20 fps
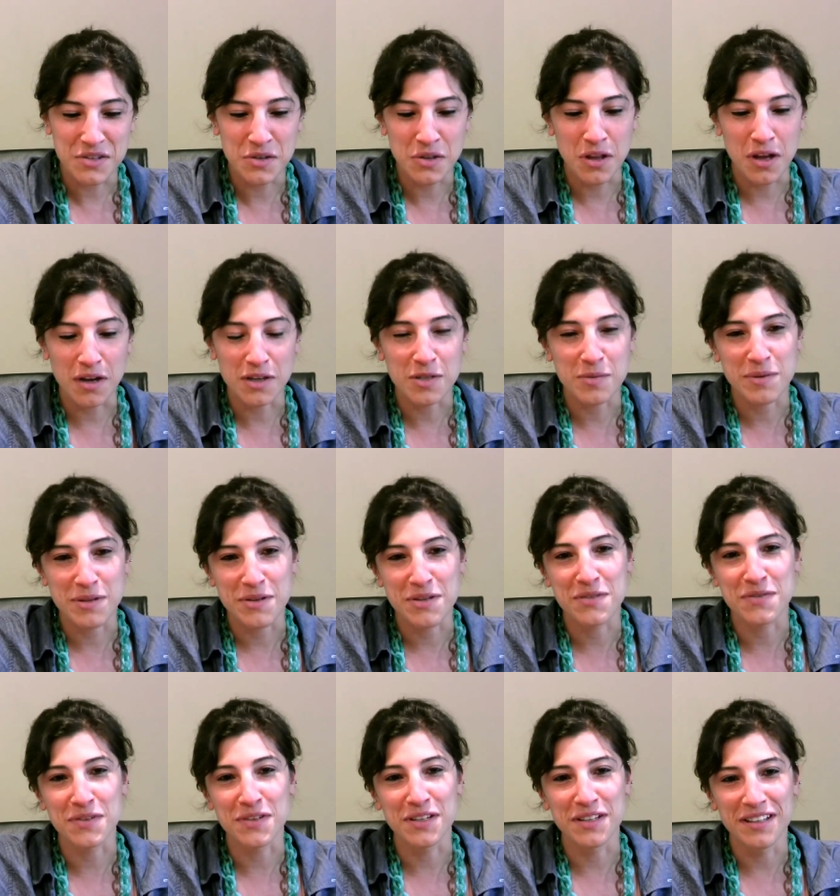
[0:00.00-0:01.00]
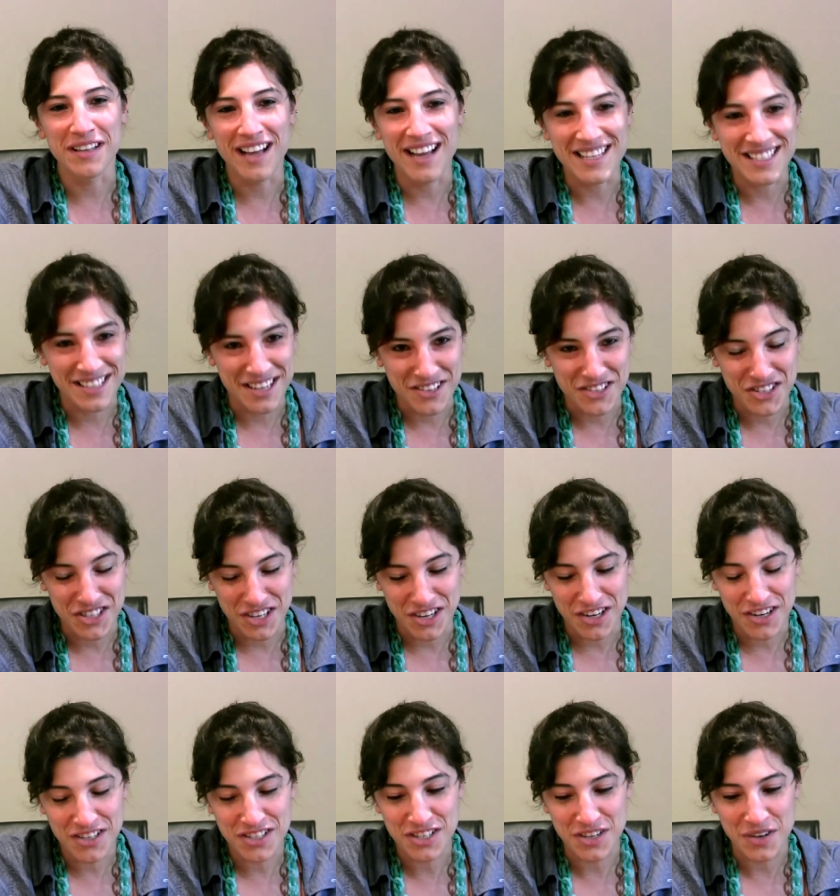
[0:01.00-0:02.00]
too long to be useful as an
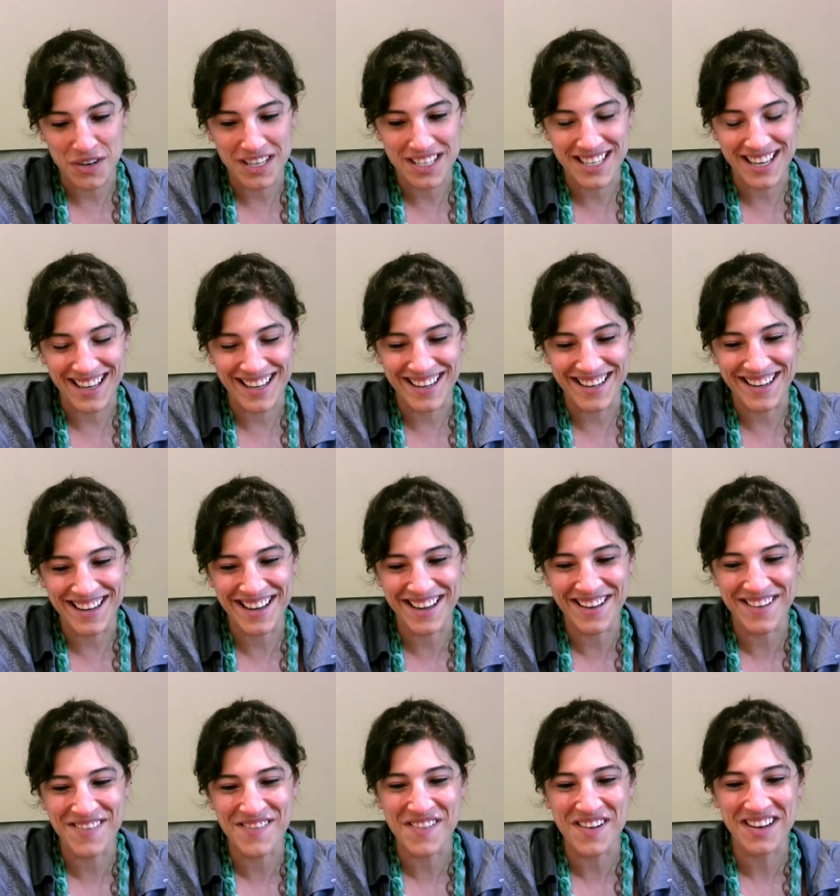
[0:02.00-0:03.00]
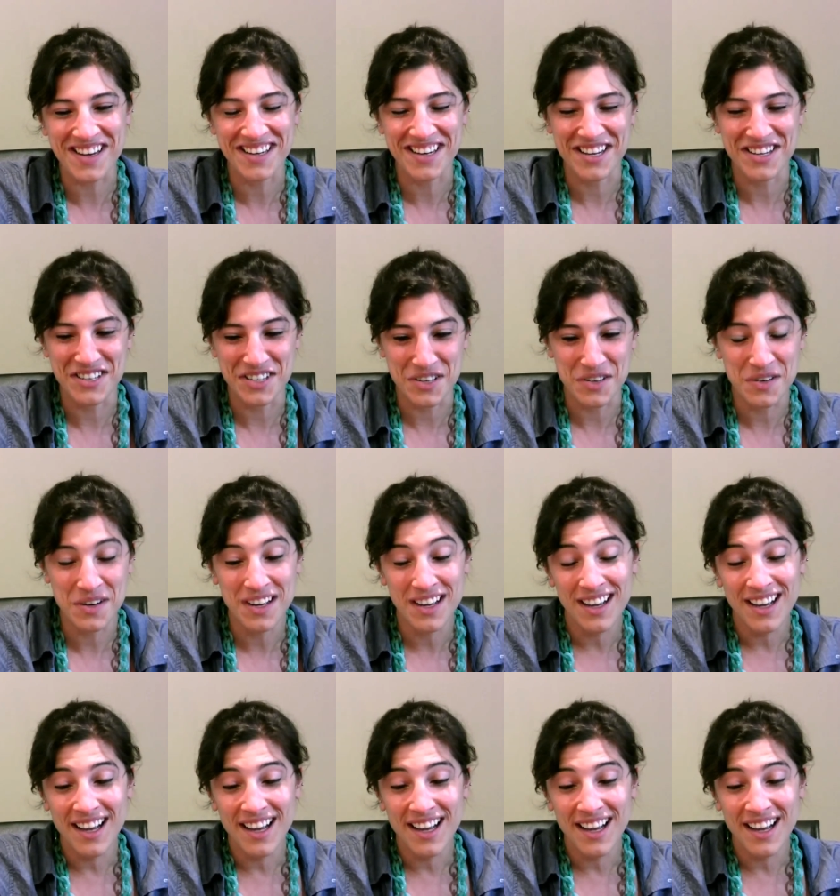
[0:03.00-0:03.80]
engineer, so I said, what can I do?